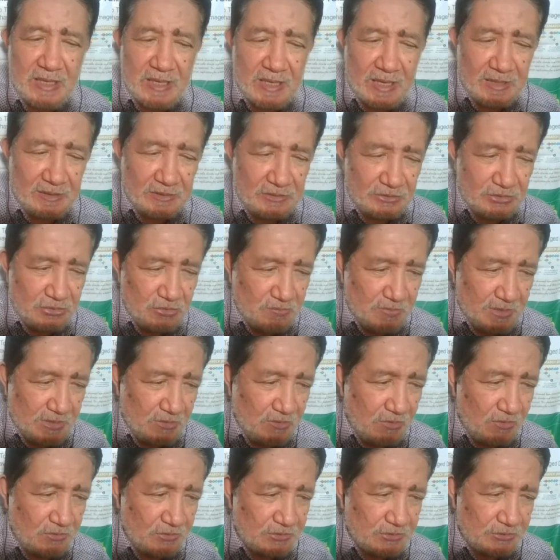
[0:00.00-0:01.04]
And you may
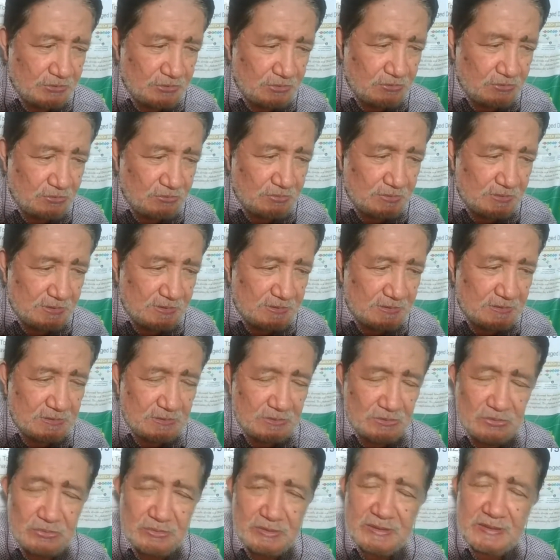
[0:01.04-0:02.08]
also
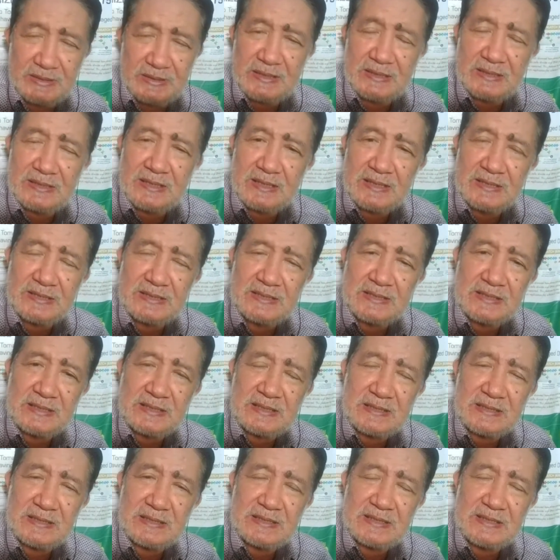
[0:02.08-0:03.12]
look at it as
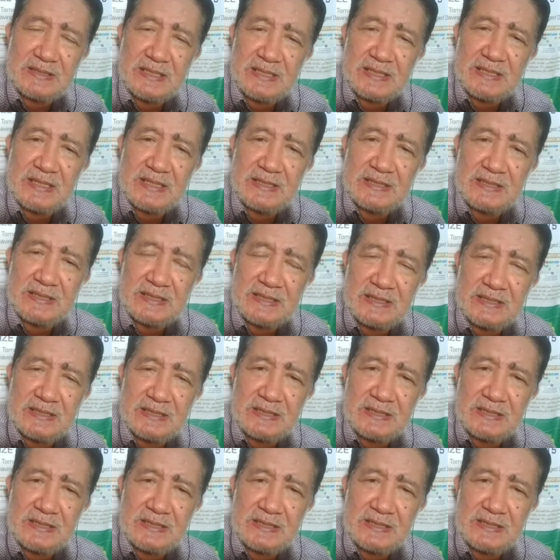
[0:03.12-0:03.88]
a genetic